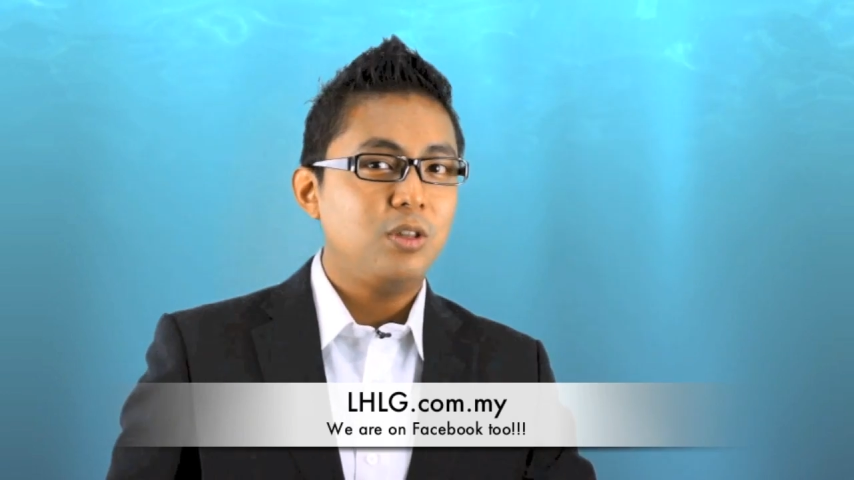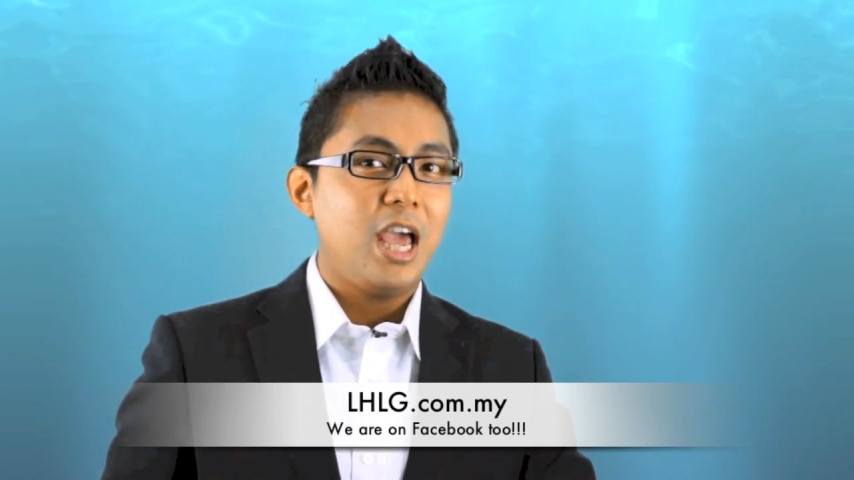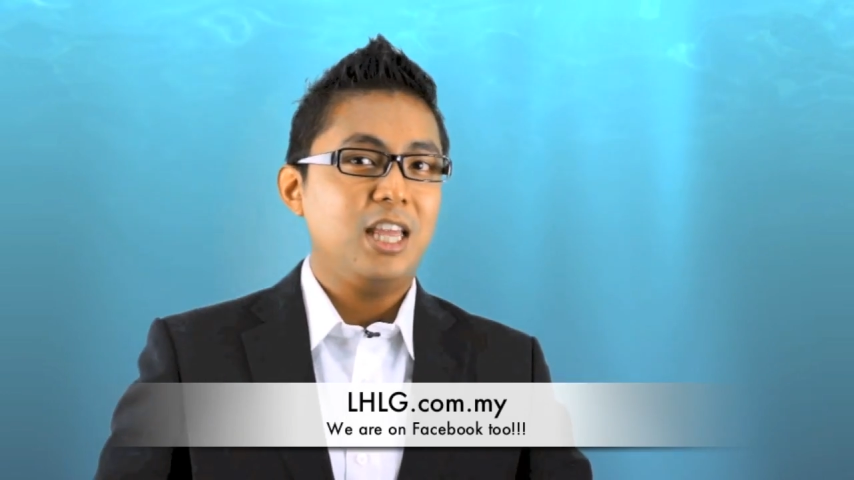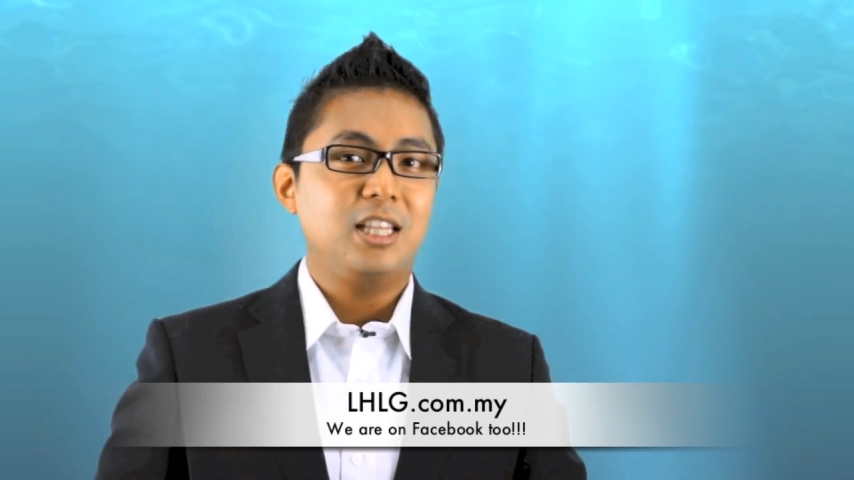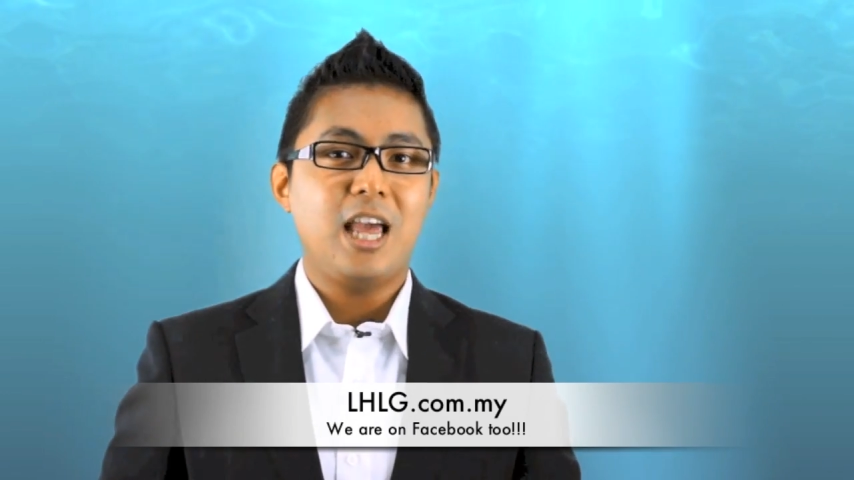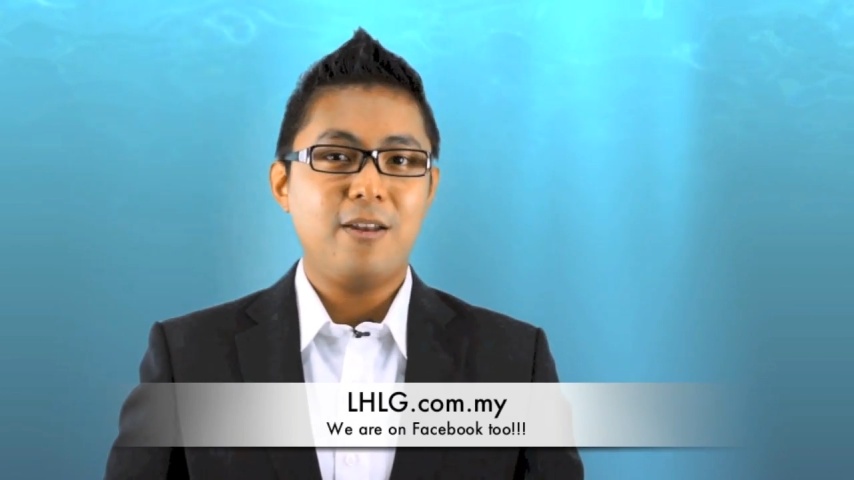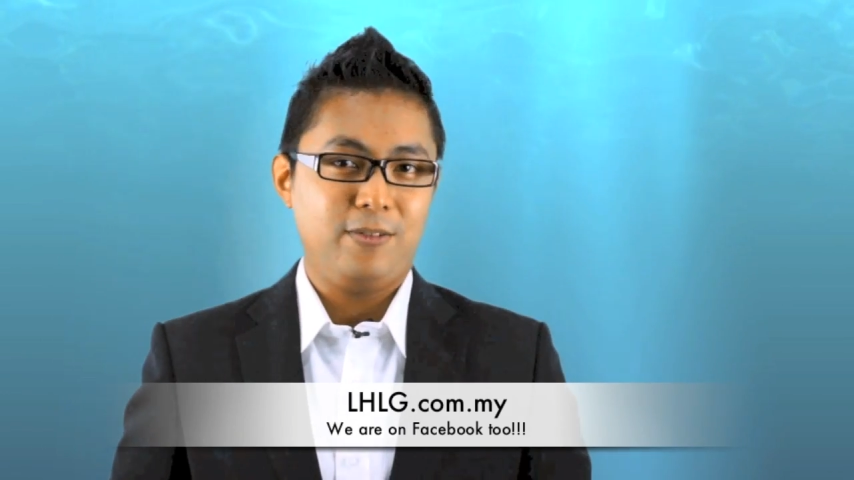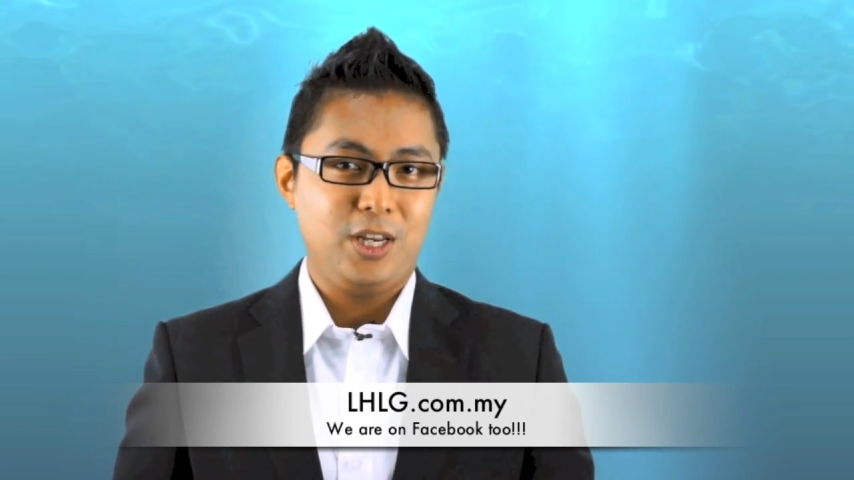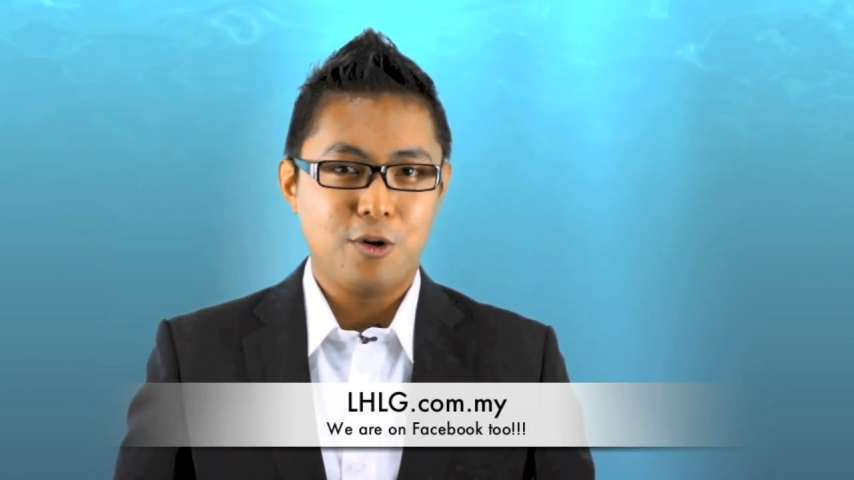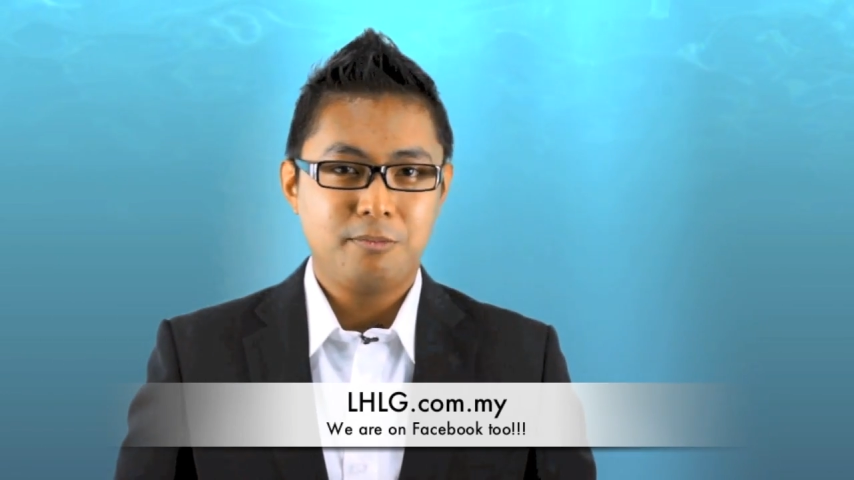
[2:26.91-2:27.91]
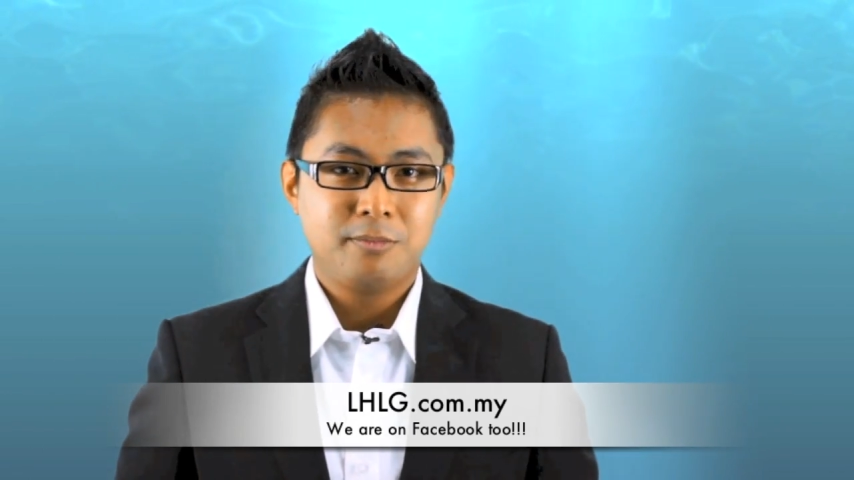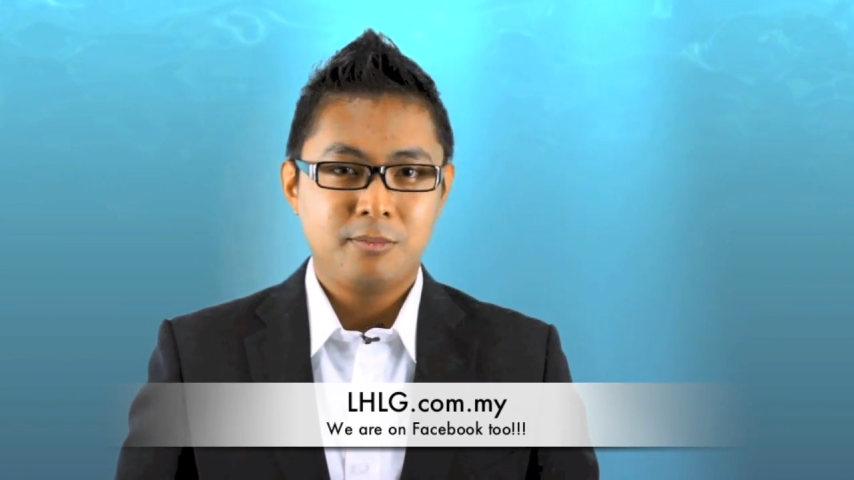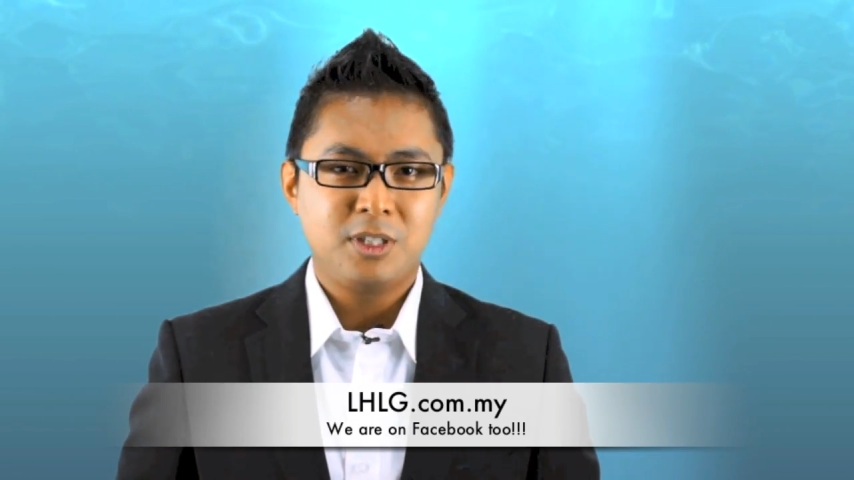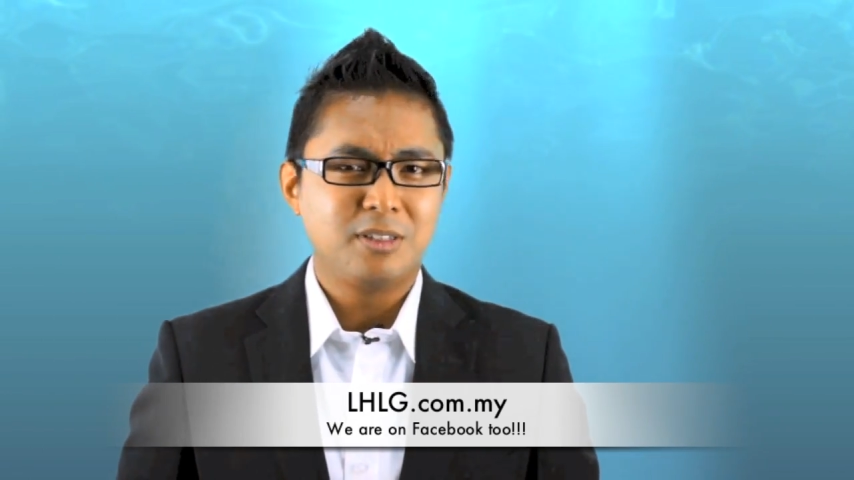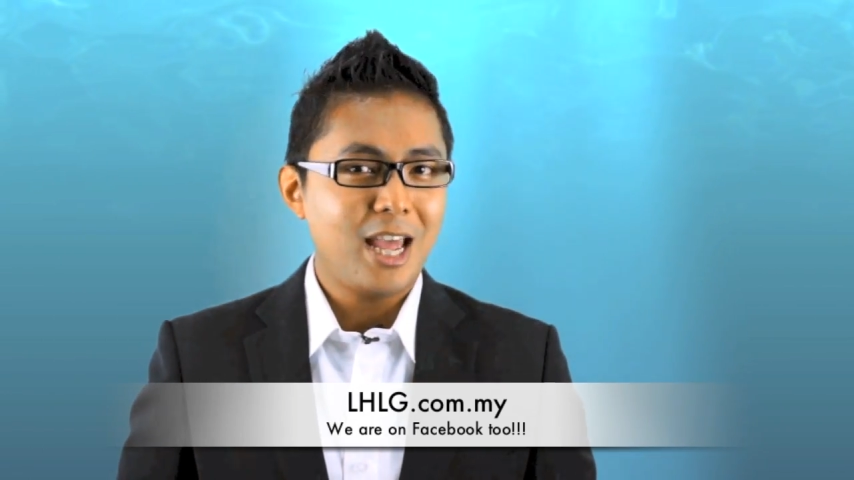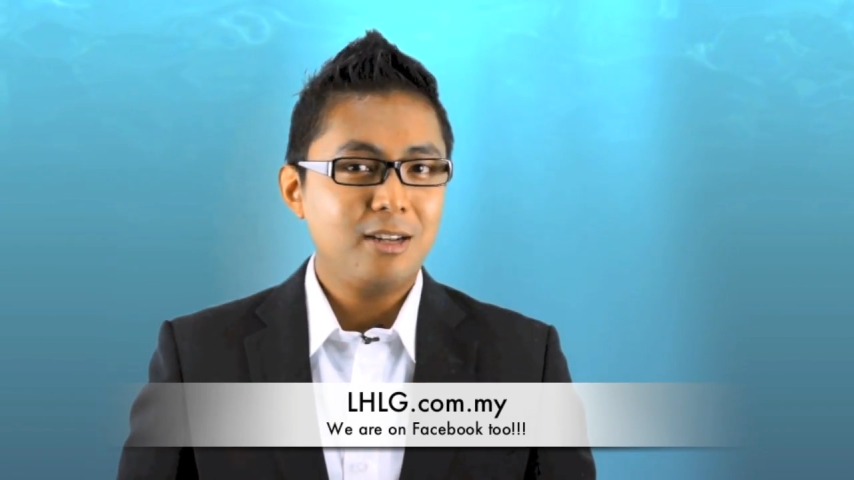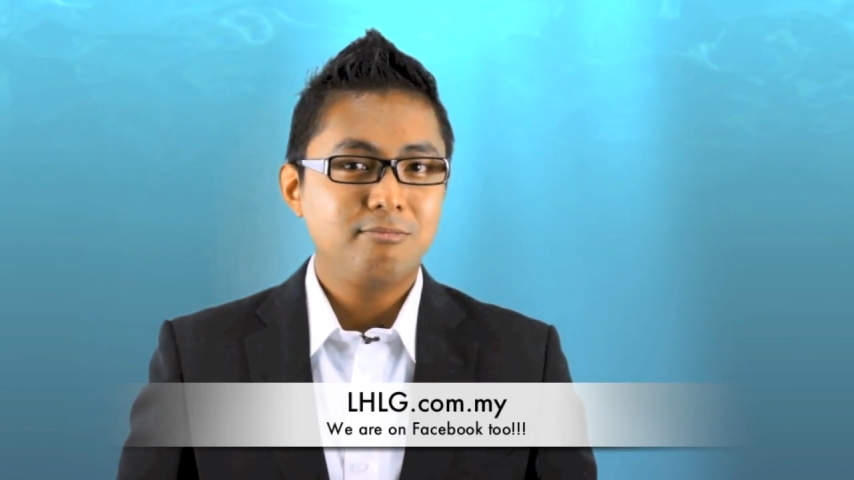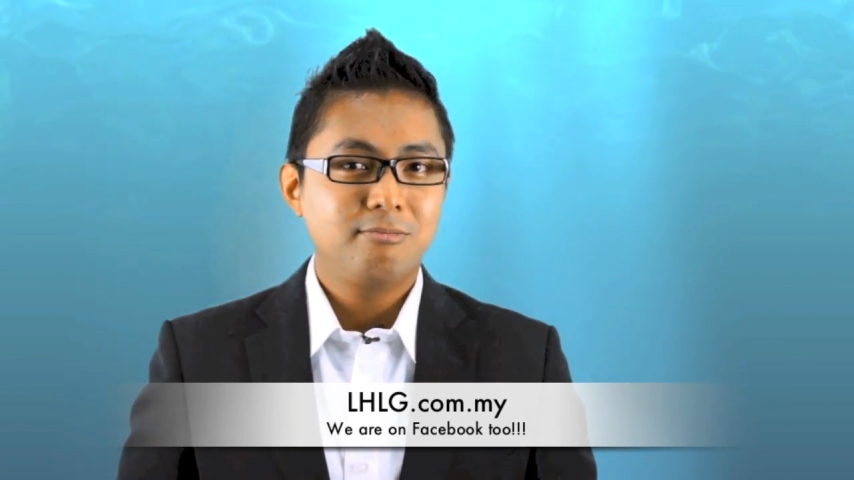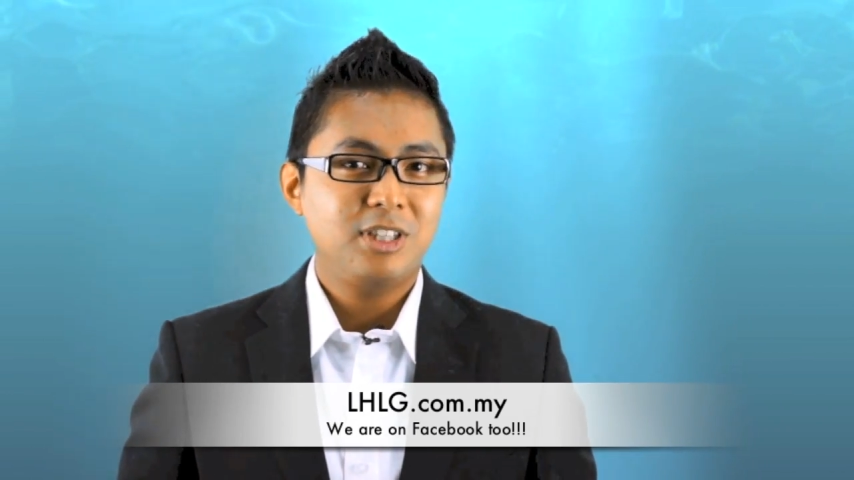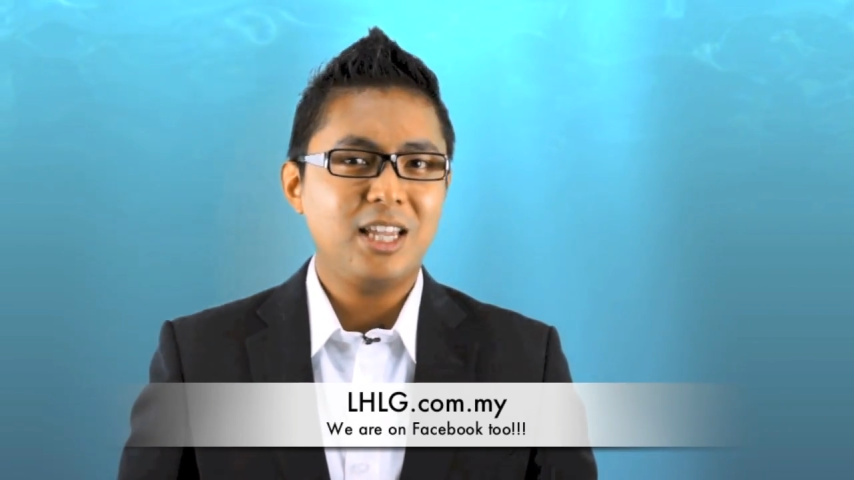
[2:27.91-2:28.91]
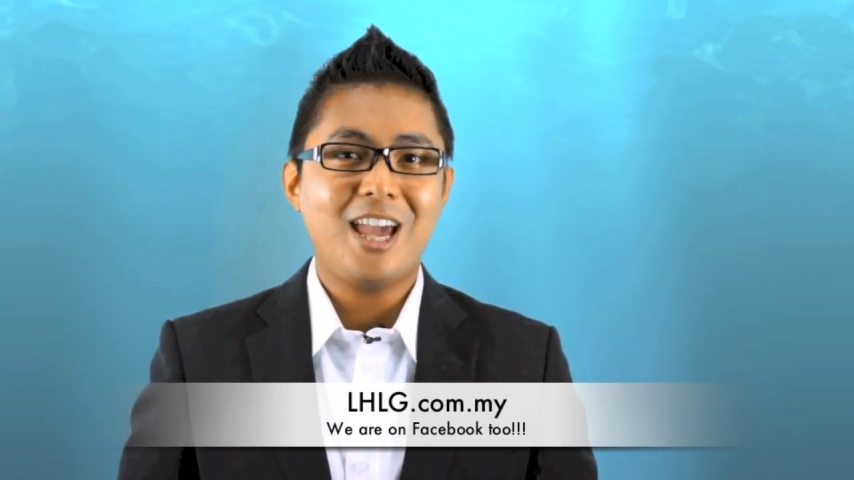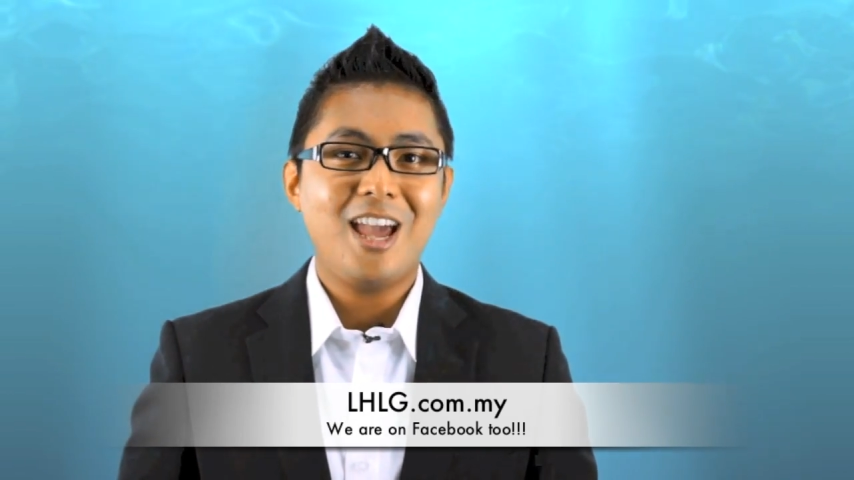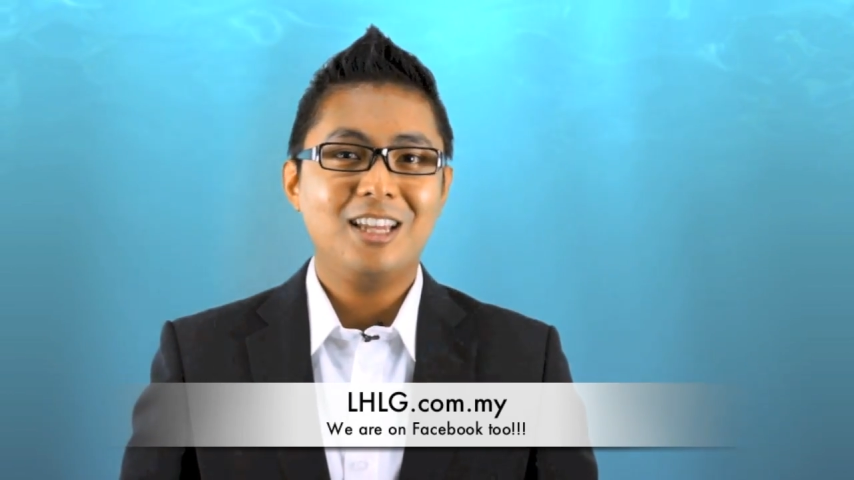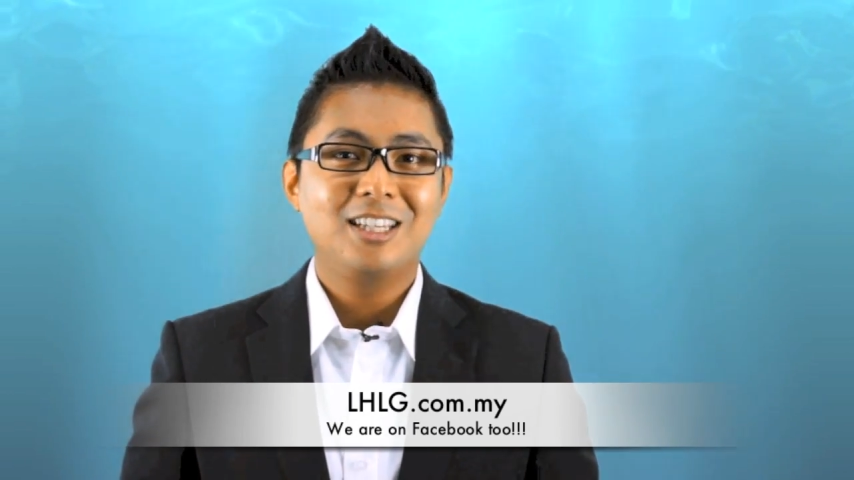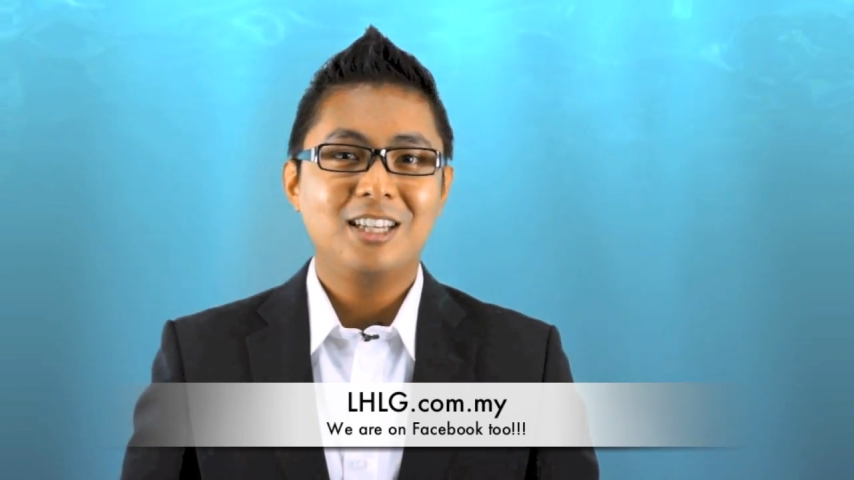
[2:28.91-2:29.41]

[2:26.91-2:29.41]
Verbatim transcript: you there in that video. Till then, take care.